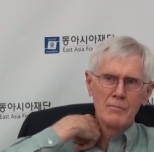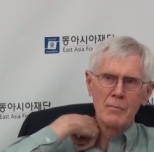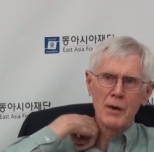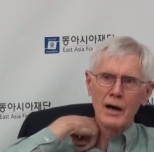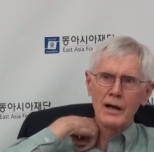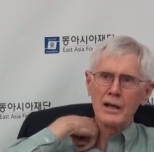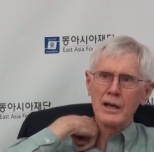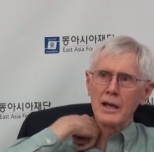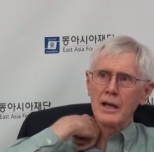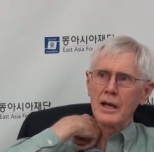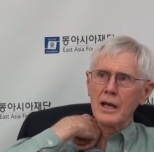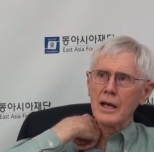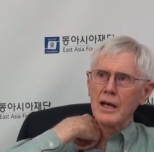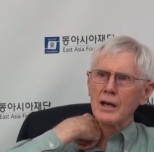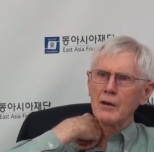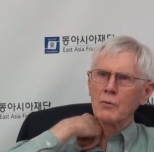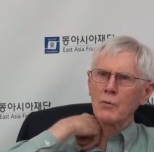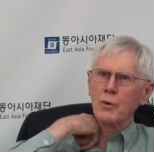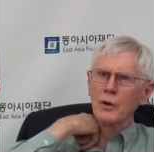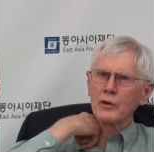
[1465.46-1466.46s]
But
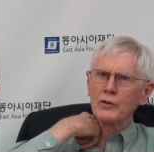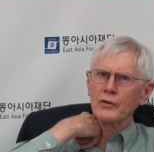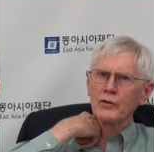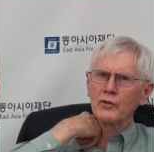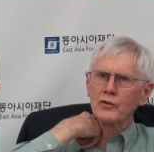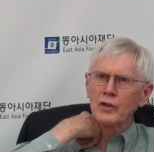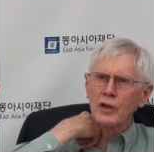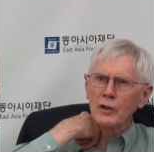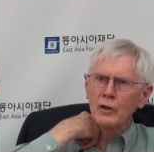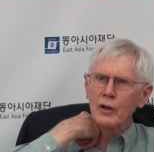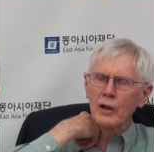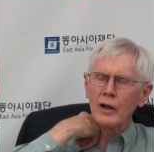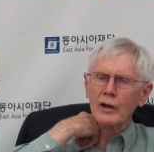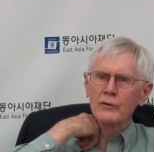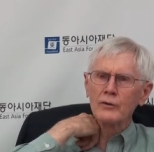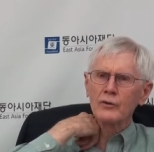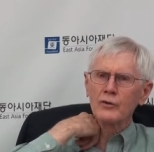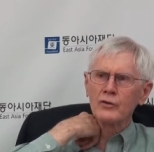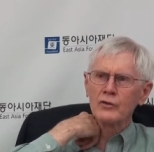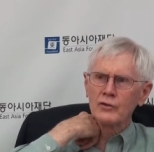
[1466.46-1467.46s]
it was still
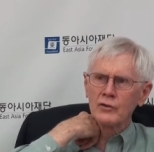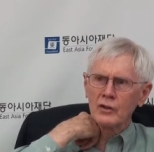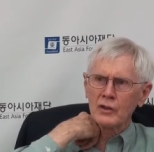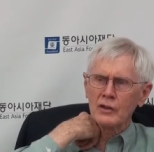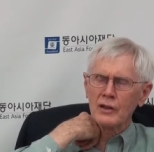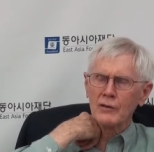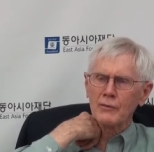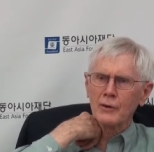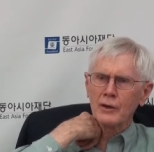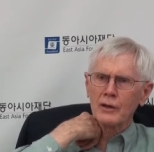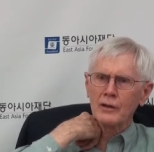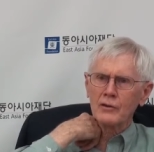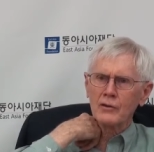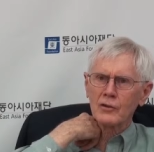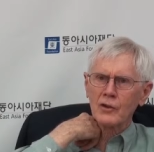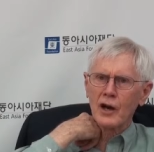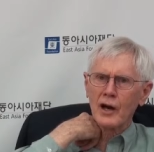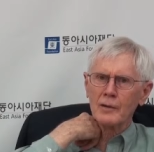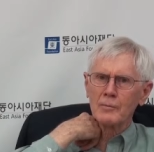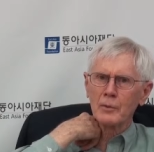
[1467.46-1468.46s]
of
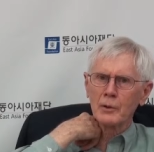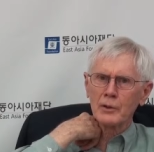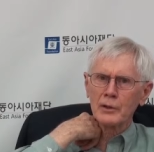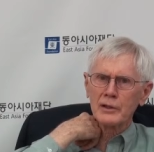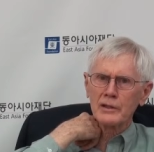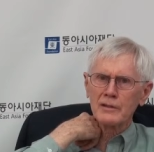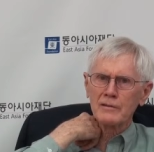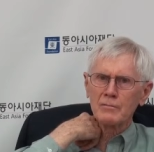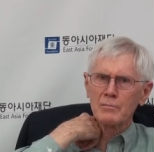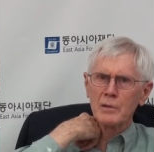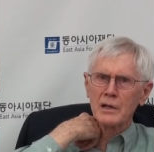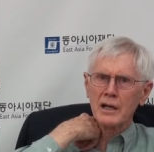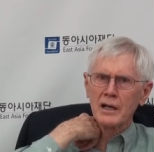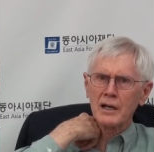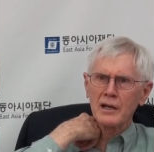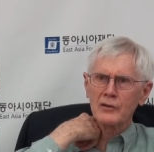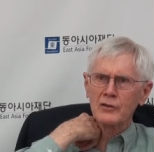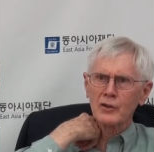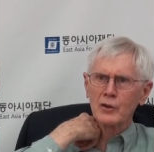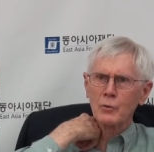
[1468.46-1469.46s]
significance, I believe,
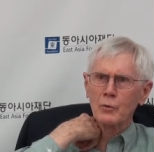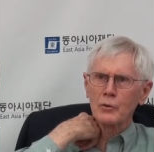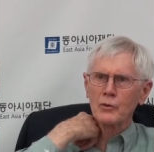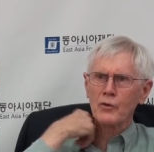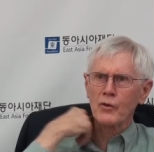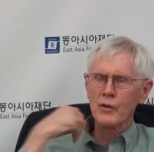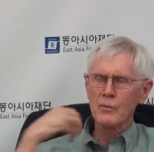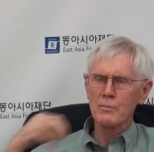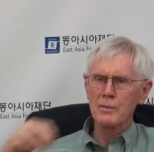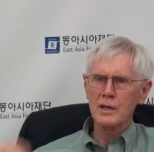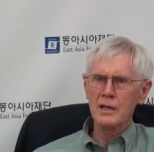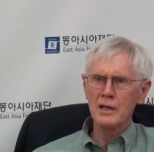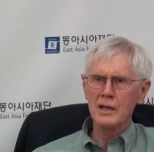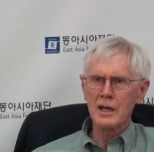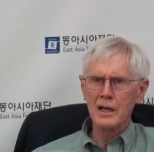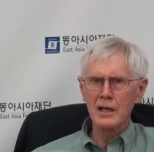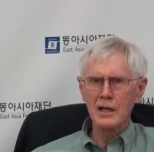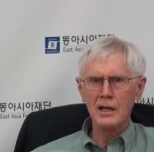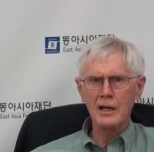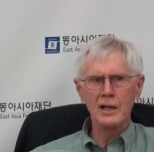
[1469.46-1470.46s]
because it was the
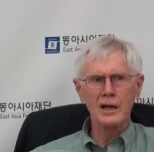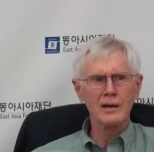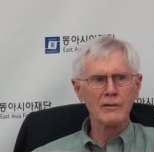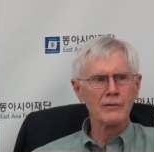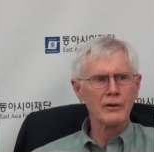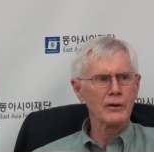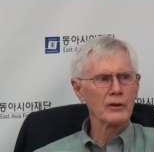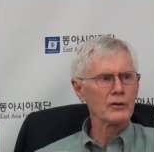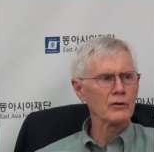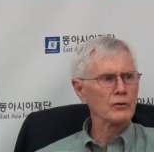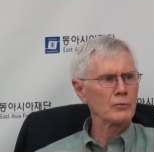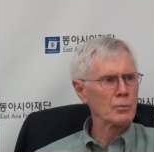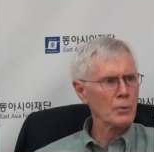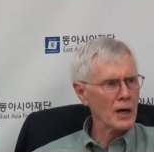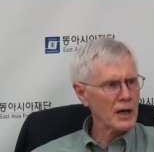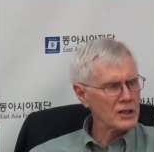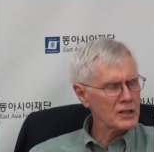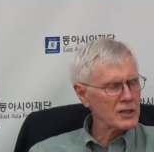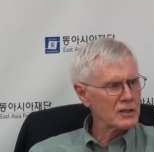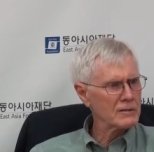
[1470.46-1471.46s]
beginning of an
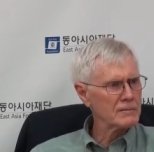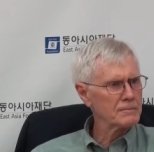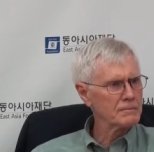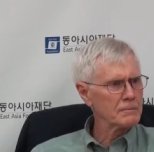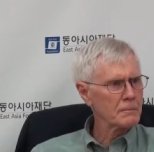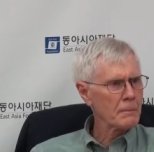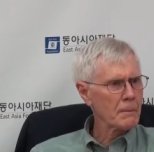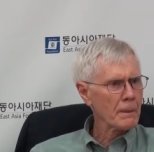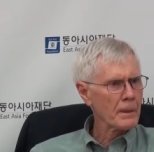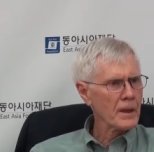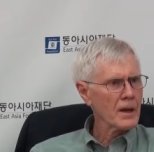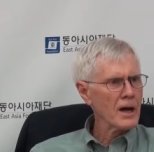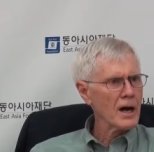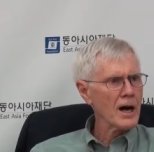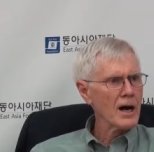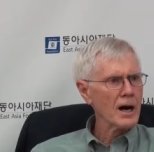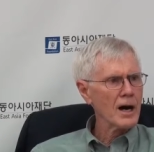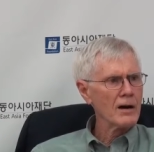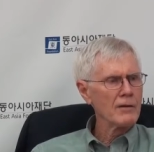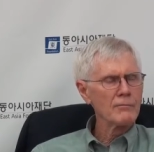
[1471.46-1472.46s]
expression
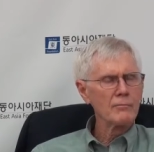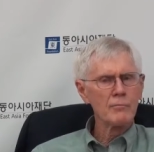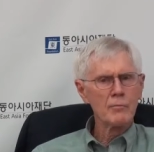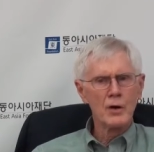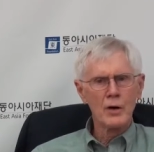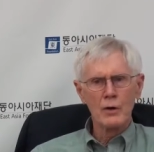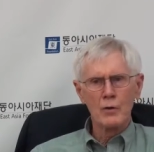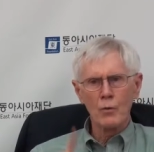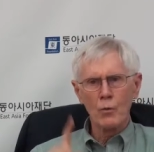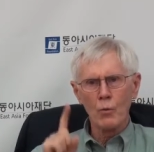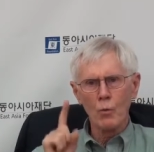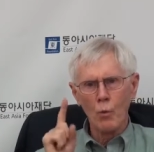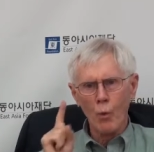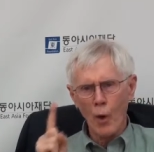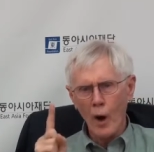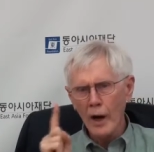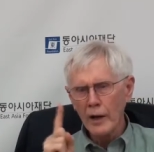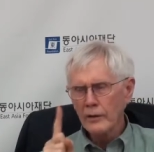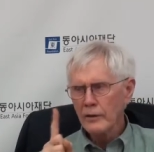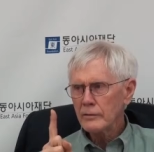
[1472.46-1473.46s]
of,
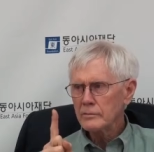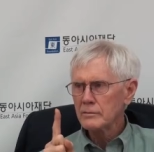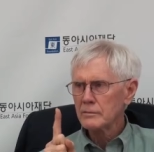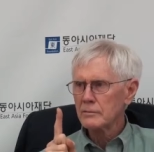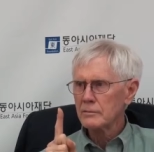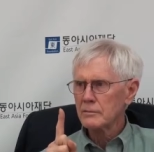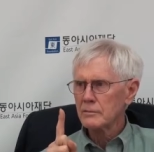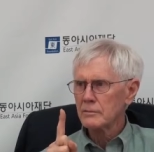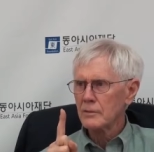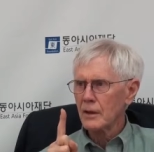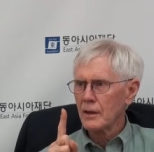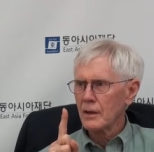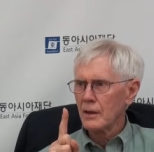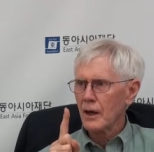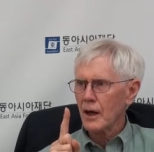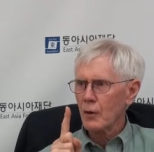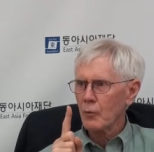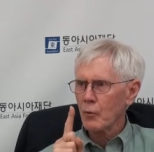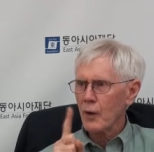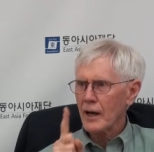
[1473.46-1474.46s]
one,
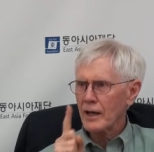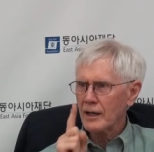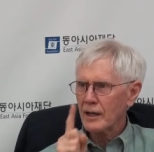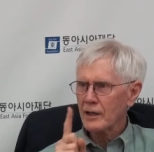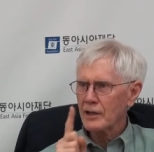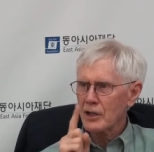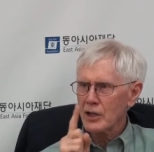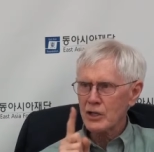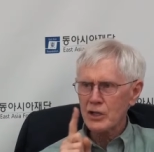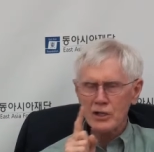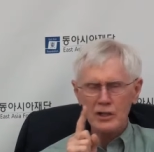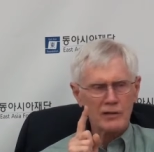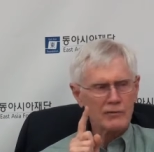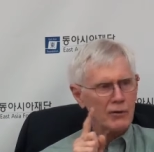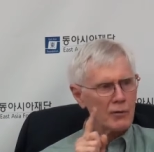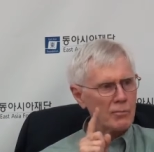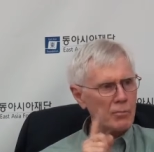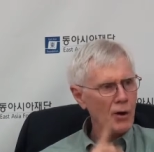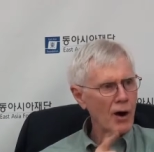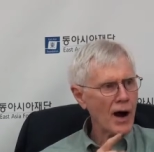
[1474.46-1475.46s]
a recognition
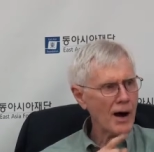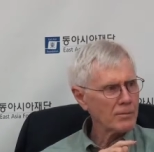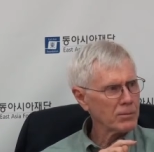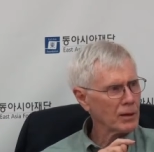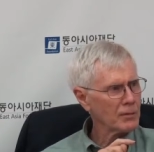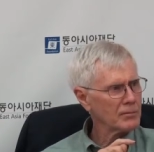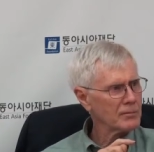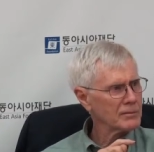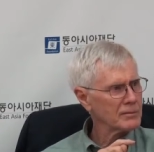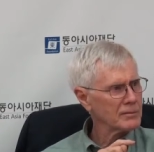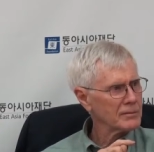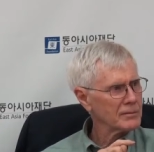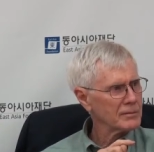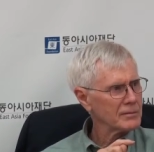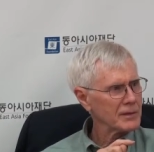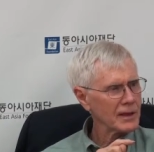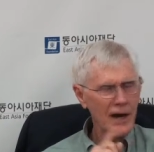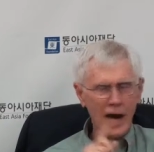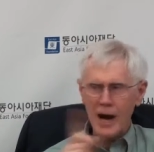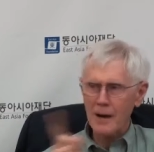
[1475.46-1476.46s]
of a problem,
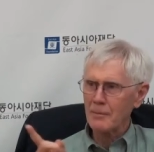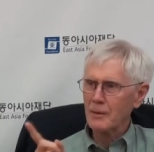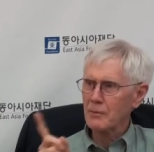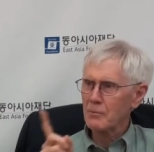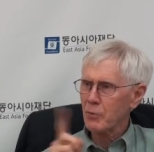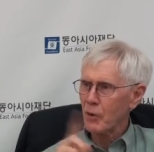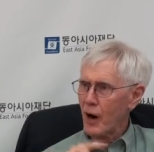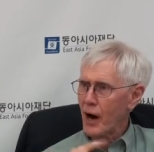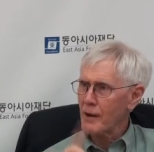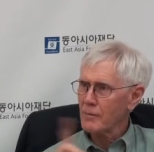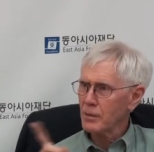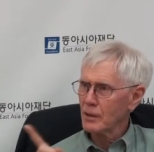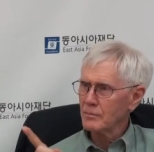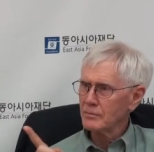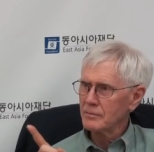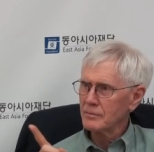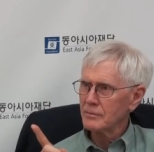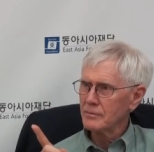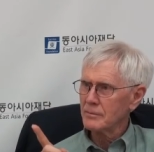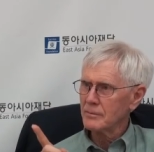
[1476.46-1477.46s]
common
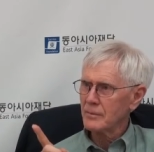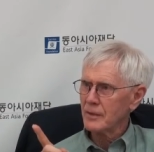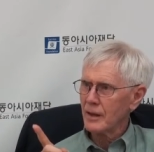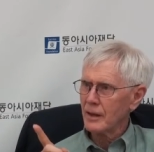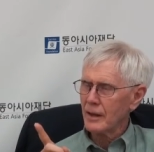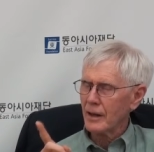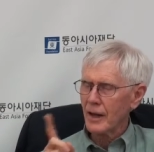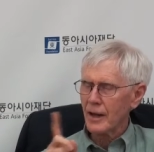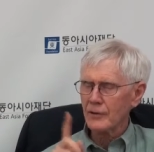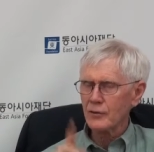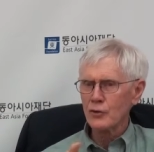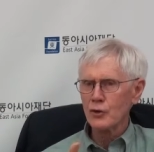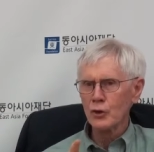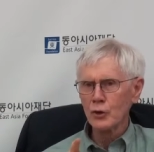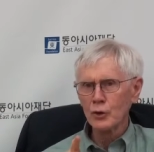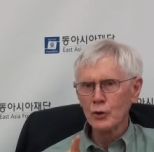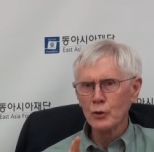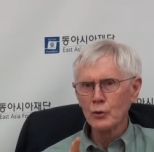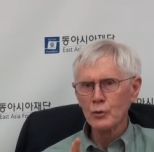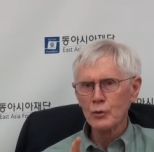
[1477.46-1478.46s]
problem, and
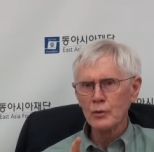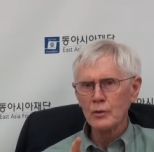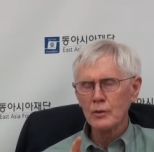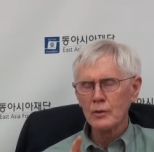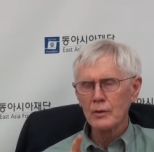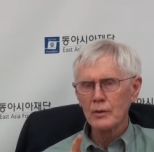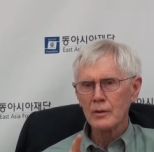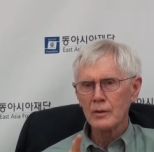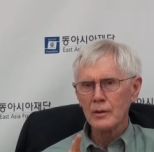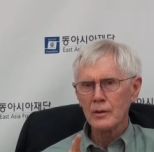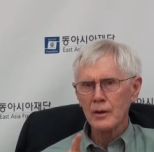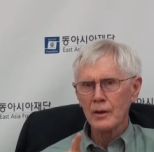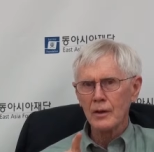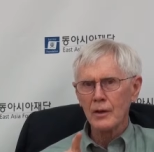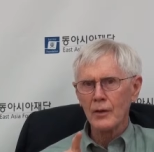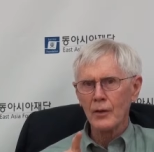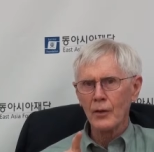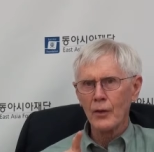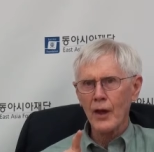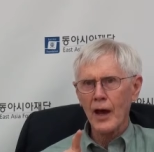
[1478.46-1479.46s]
two,
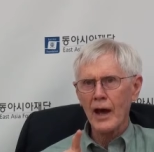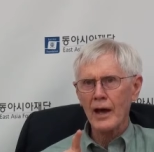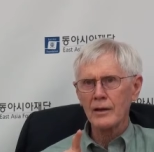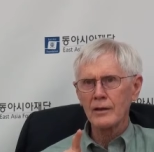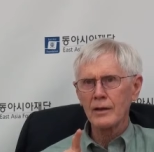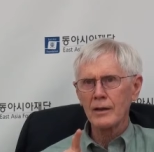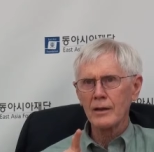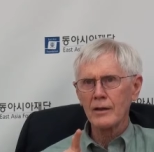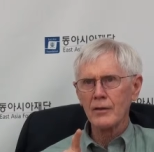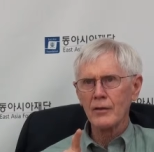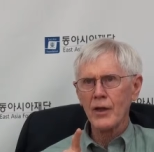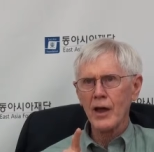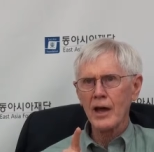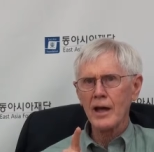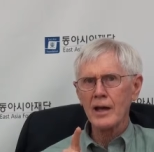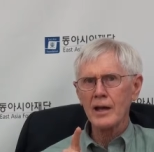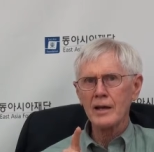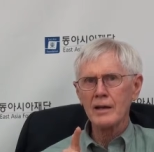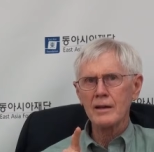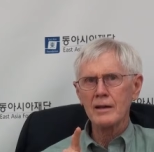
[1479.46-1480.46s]
that
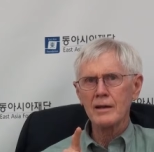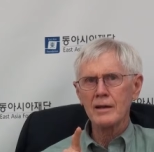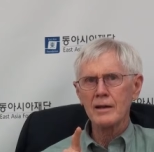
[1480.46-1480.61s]
they